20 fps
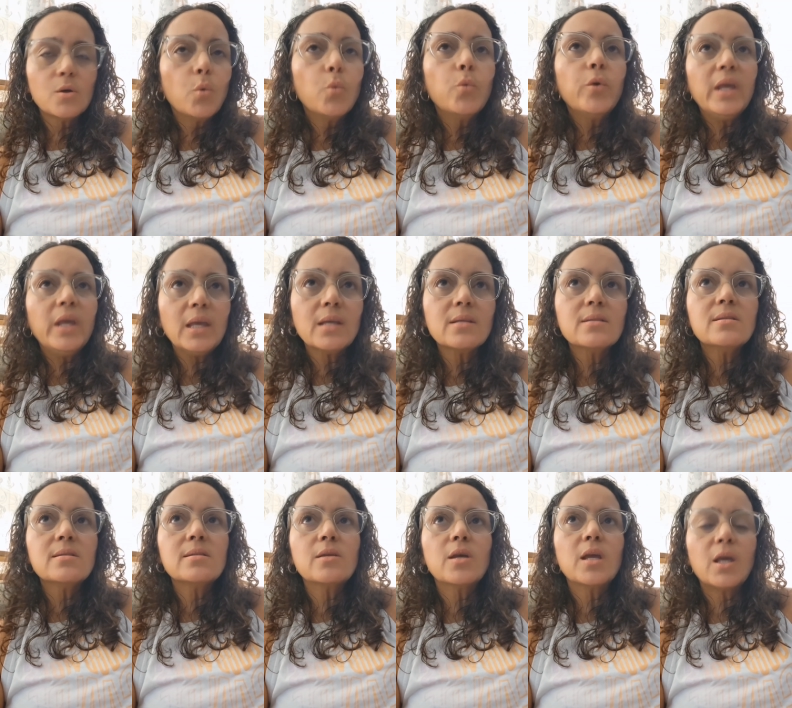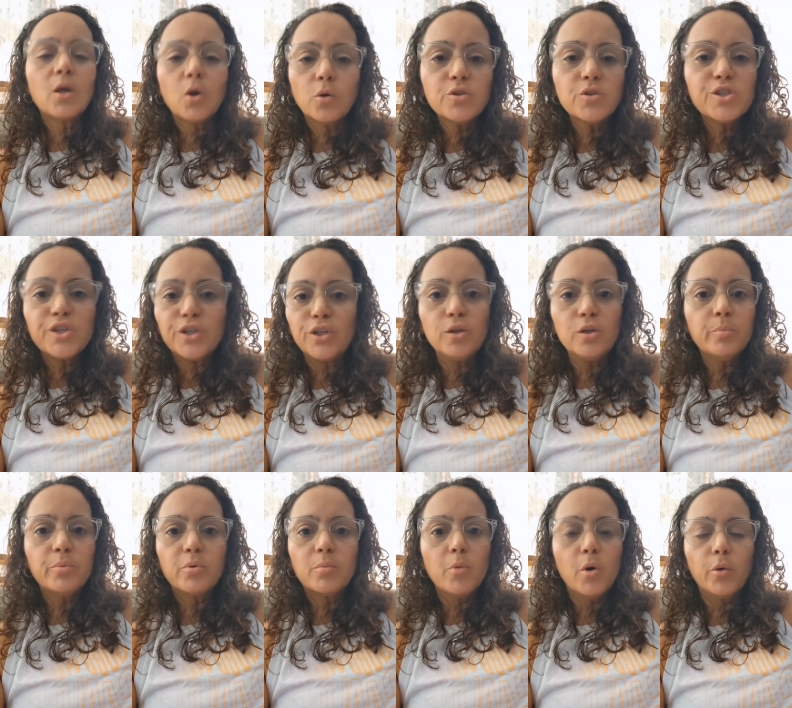So we can
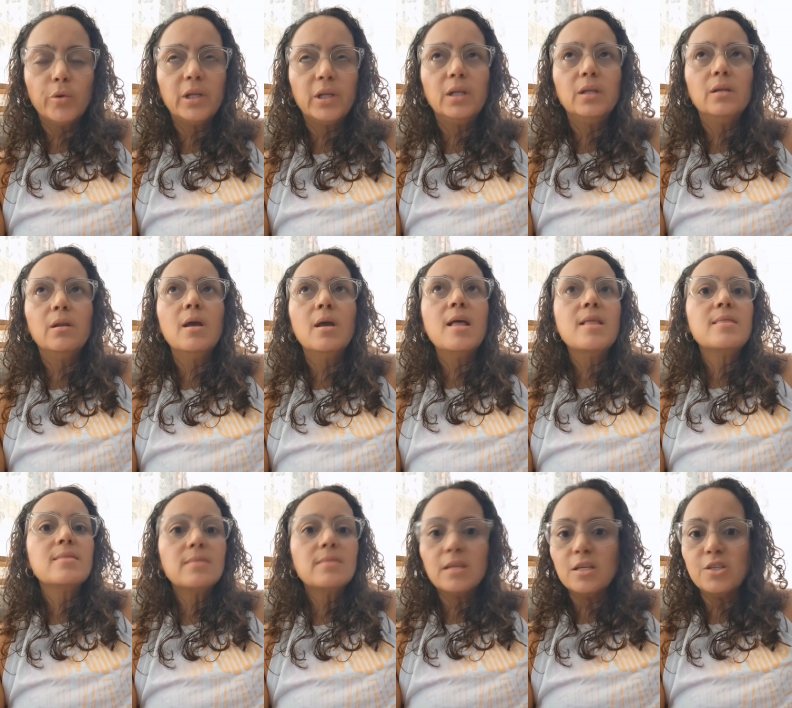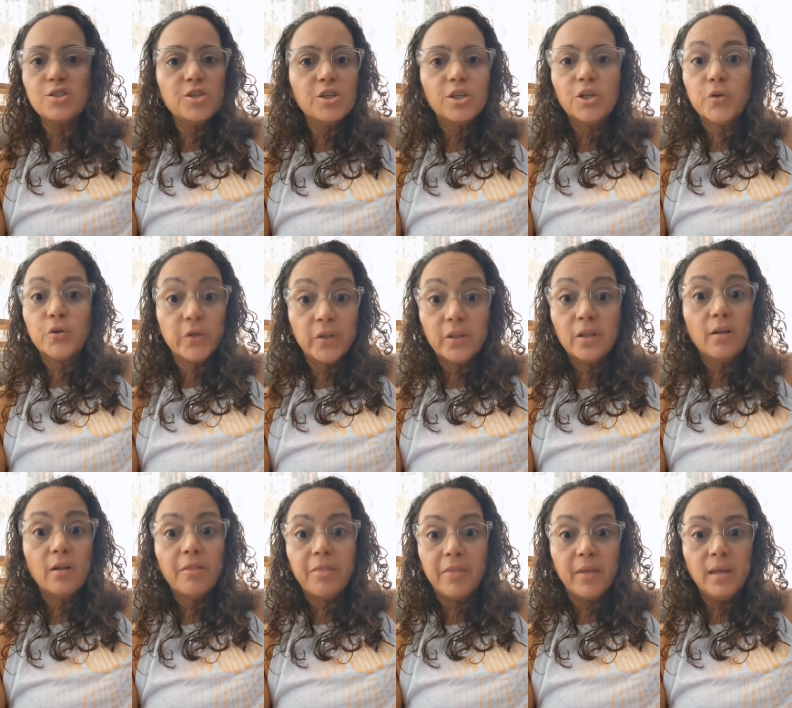continue promoting, teaching
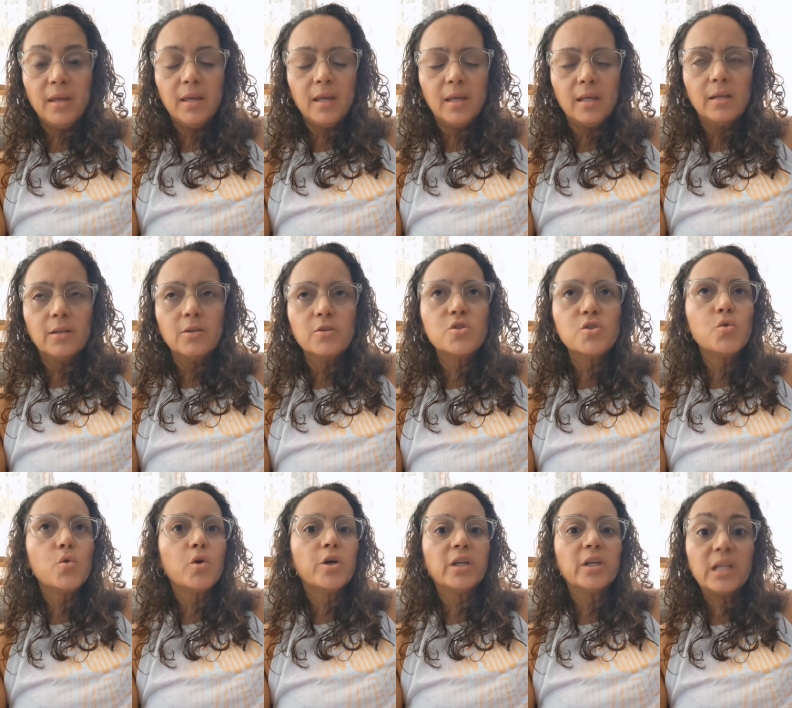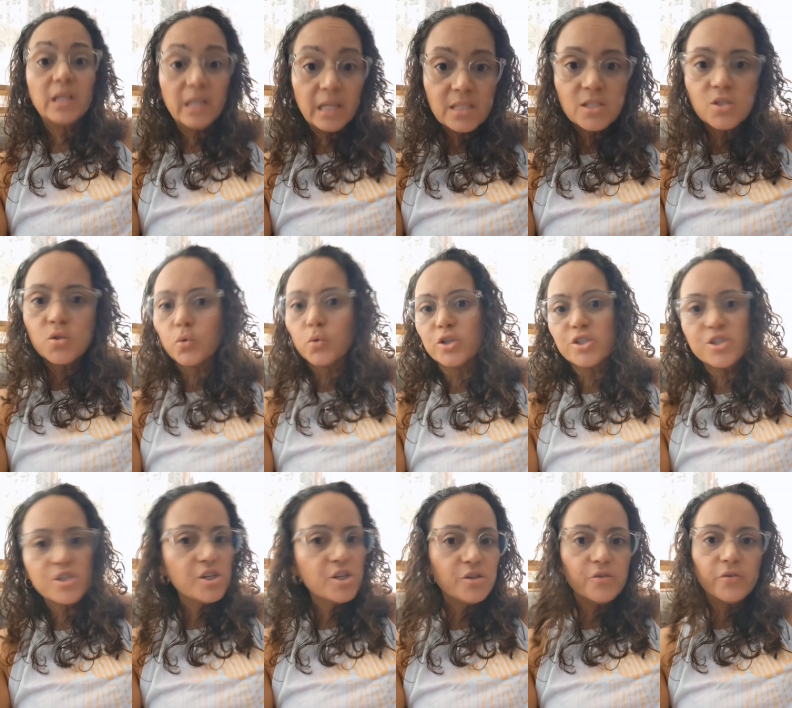critical thinking to our kids, to
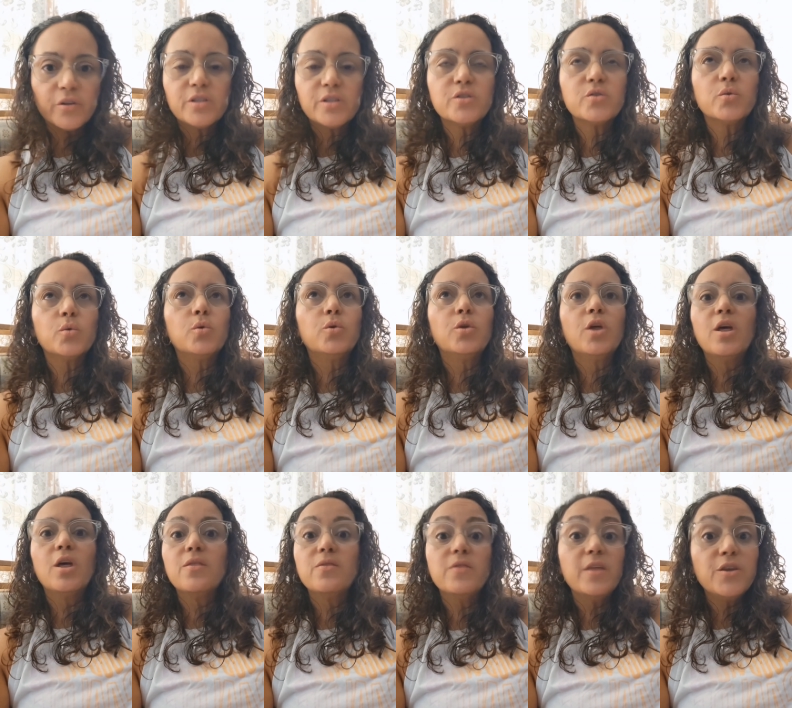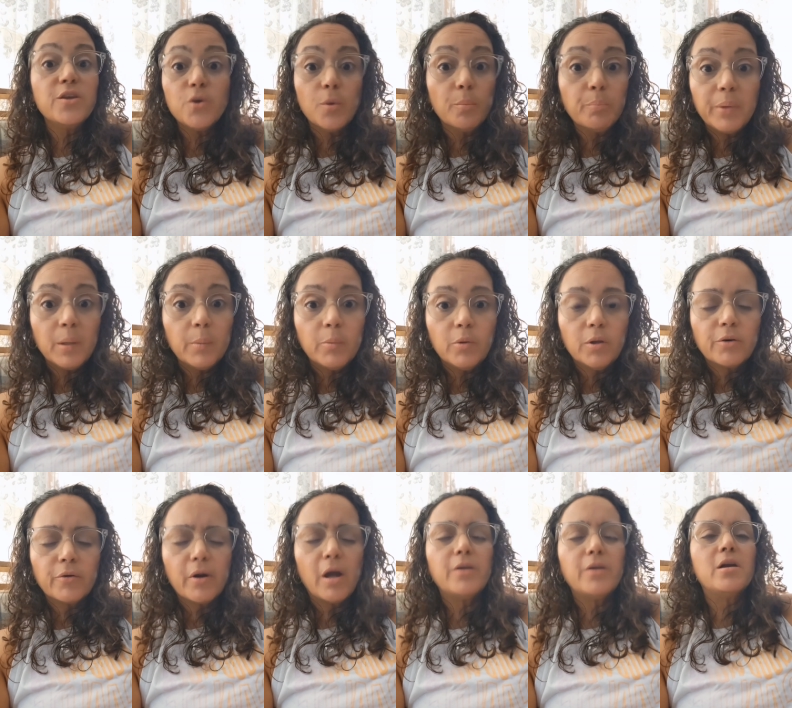our children, to the young
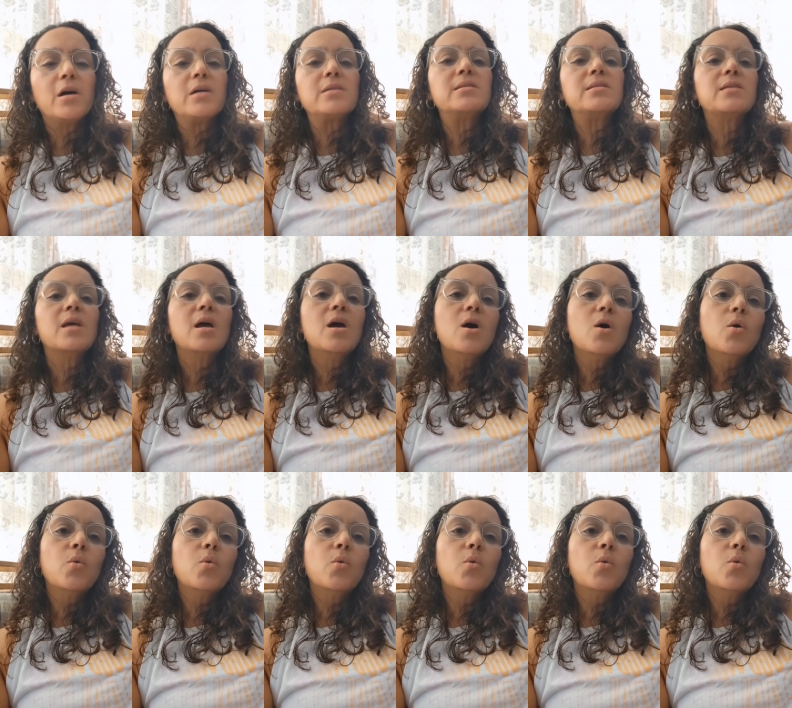people around us.